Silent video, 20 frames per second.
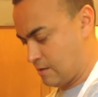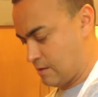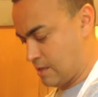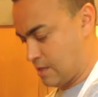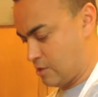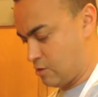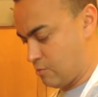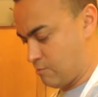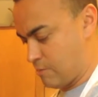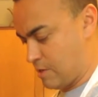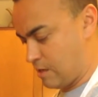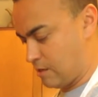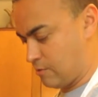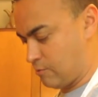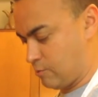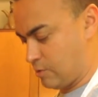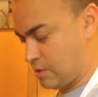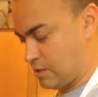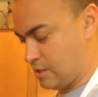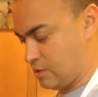And you make,
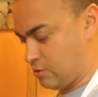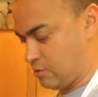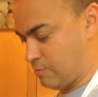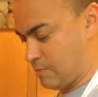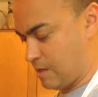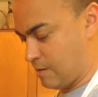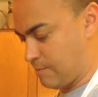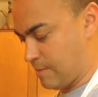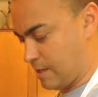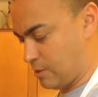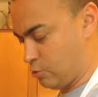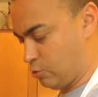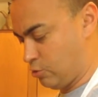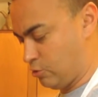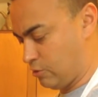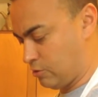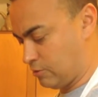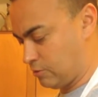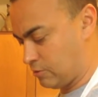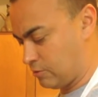with this, you make
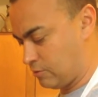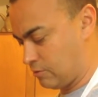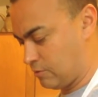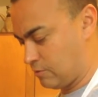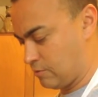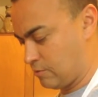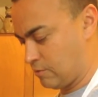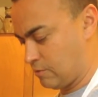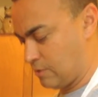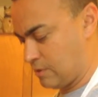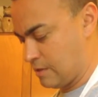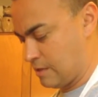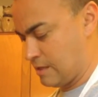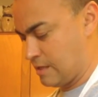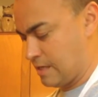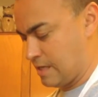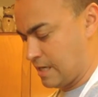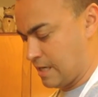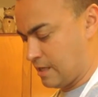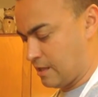maduros. Right.
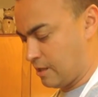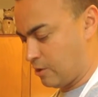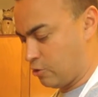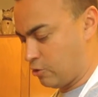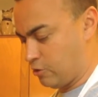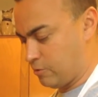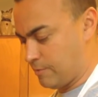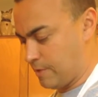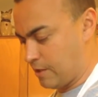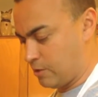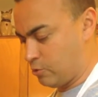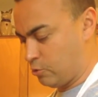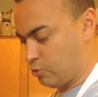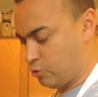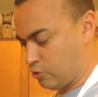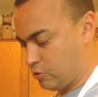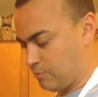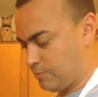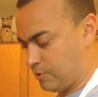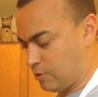And they call
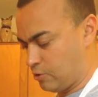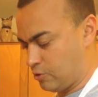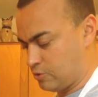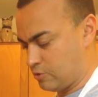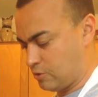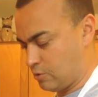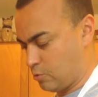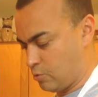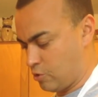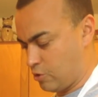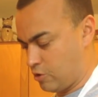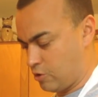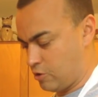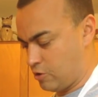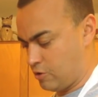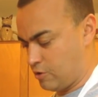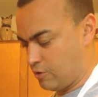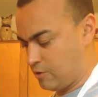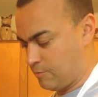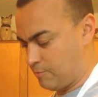maduro because the
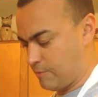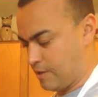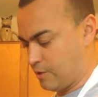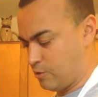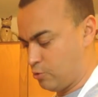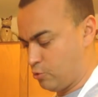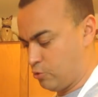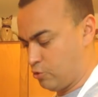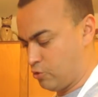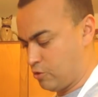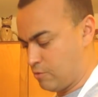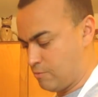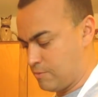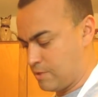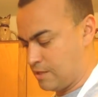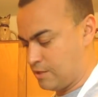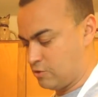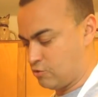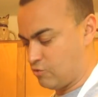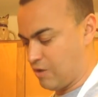word maduro
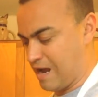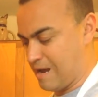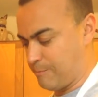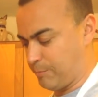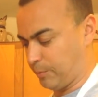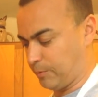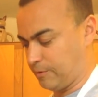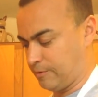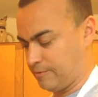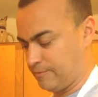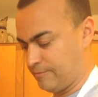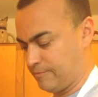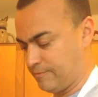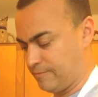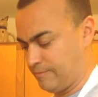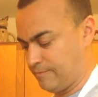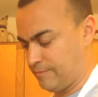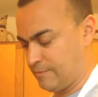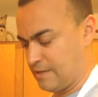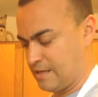means ripe
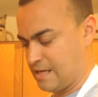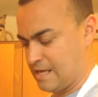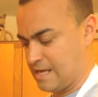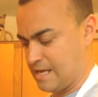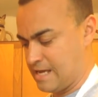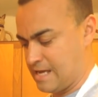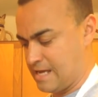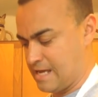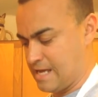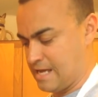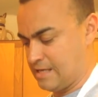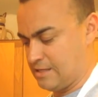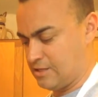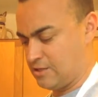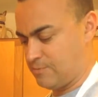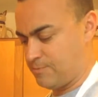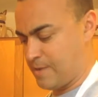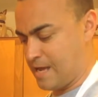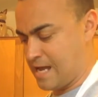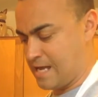in
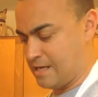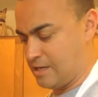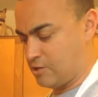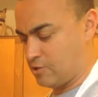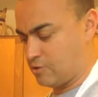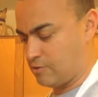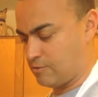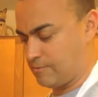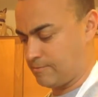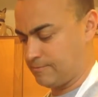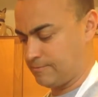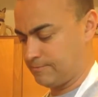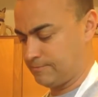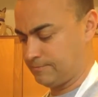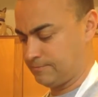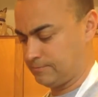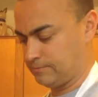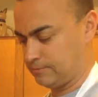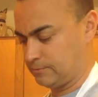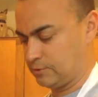Spanish.
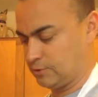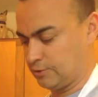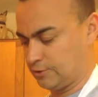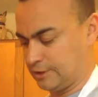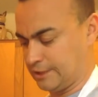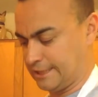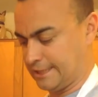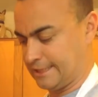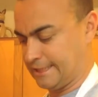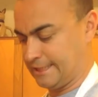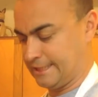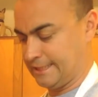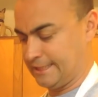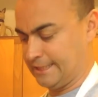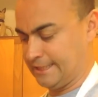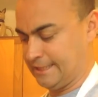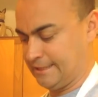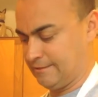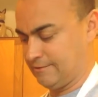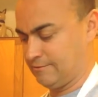Right.